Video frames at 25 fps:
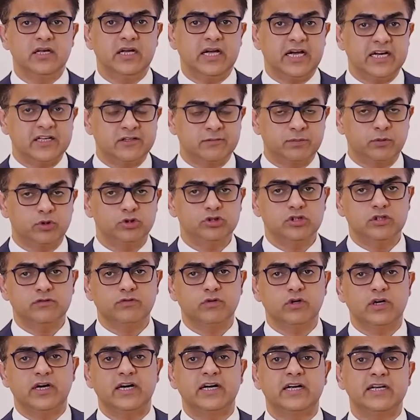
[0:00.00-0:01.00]
exposure
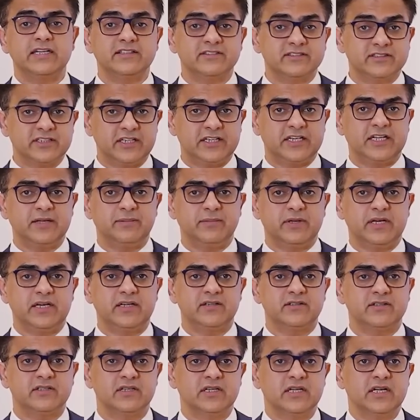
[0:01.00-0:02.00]
for at least 30
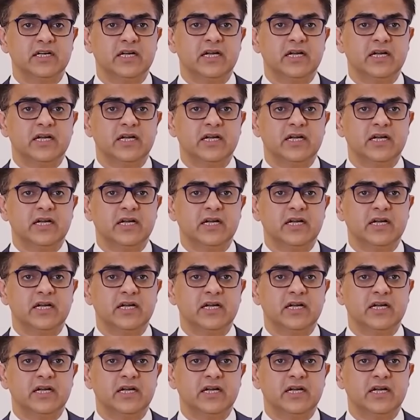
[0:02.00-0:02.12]
minutes,